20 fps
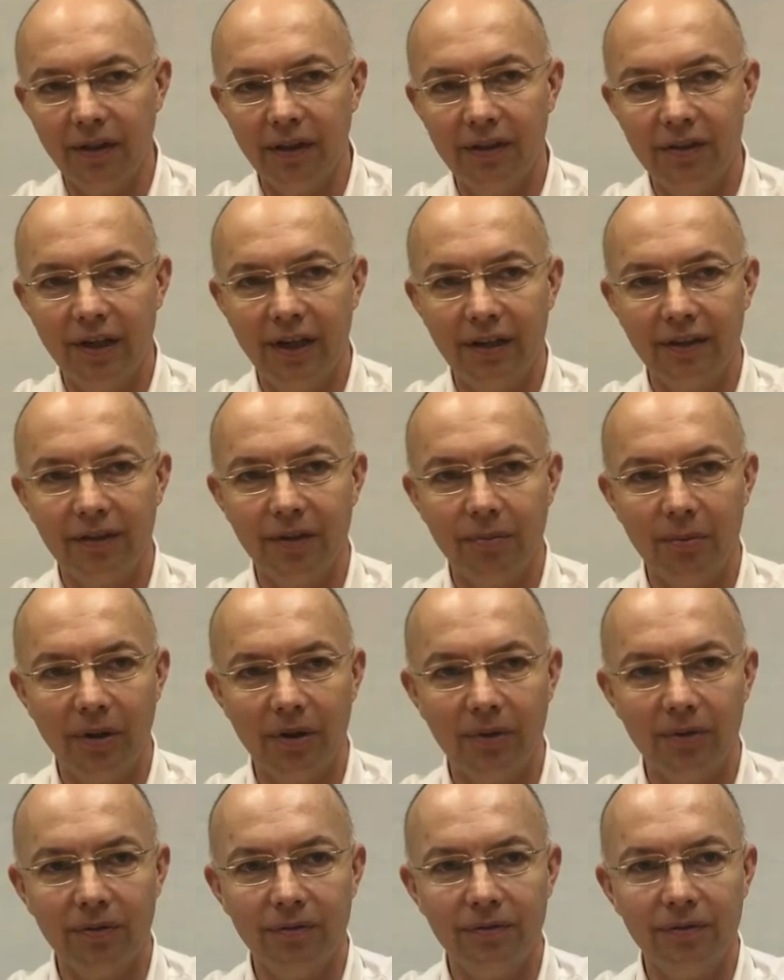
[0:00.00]
It takes
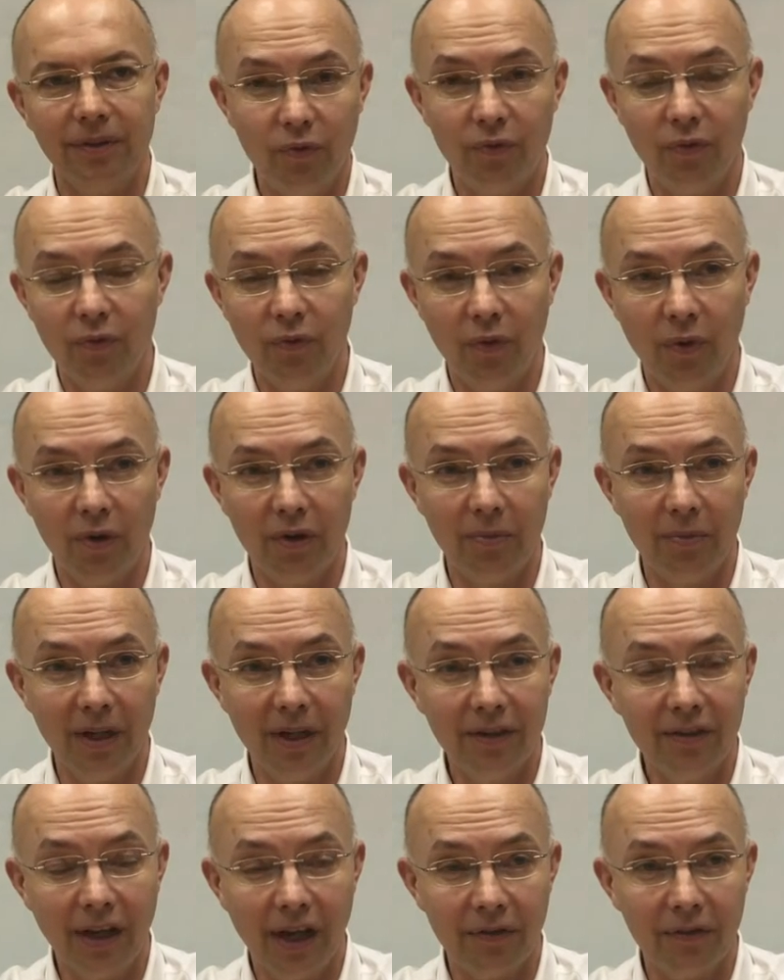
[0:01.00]
about 40
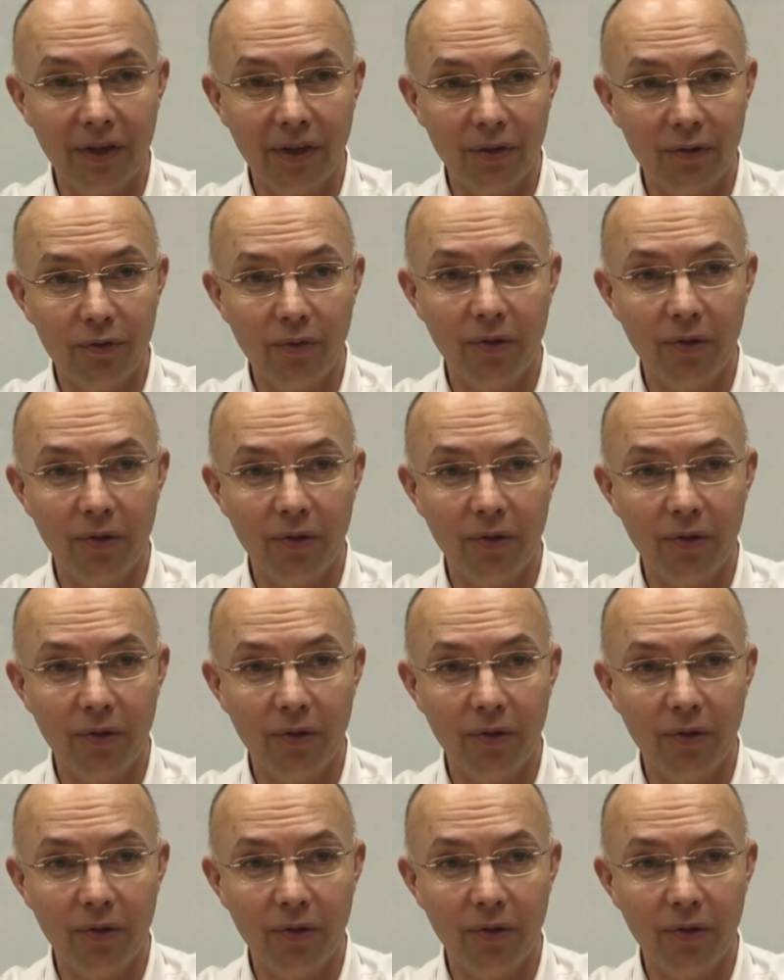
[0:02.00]
minutes, half an hour,